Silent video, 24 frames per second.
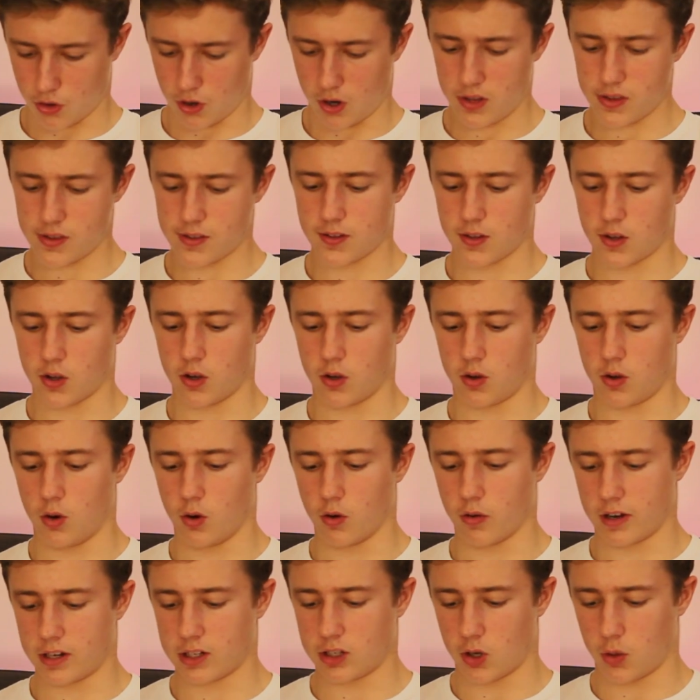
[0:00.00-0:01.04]
Alright, so
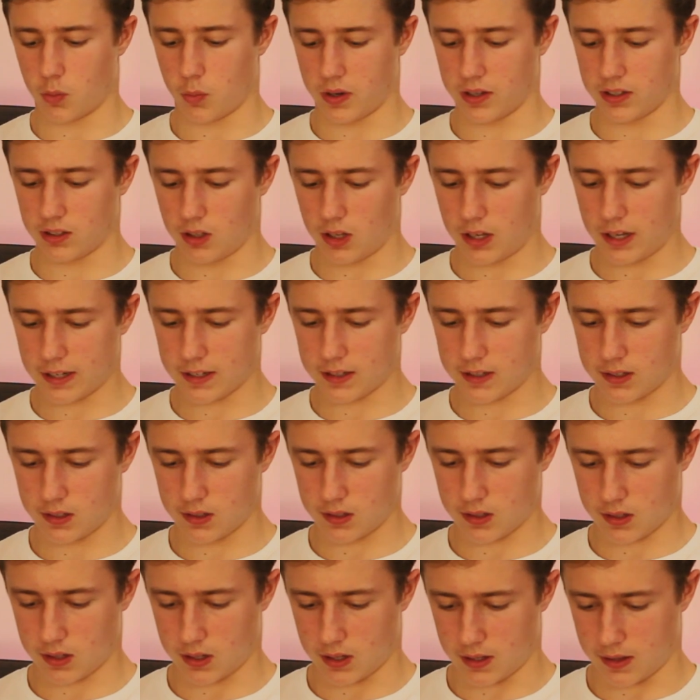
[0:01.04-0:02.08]
already got 1 like,
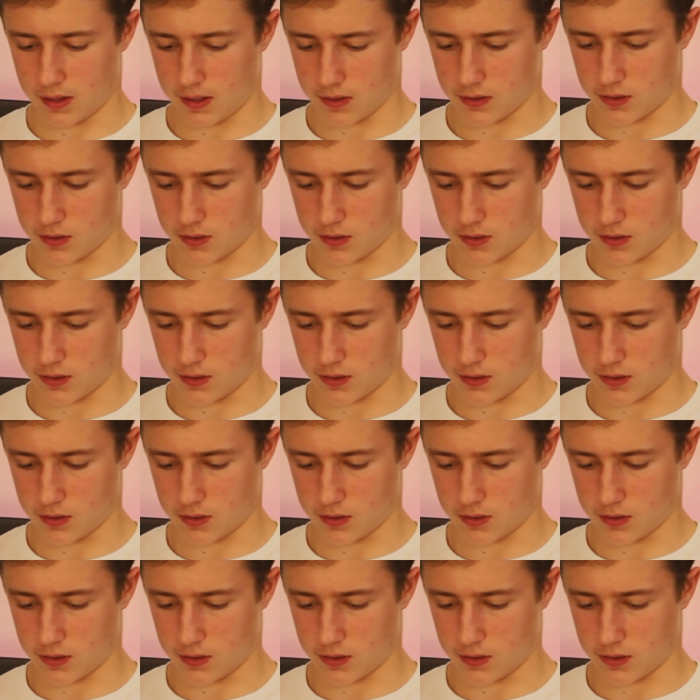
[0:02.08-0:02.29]
and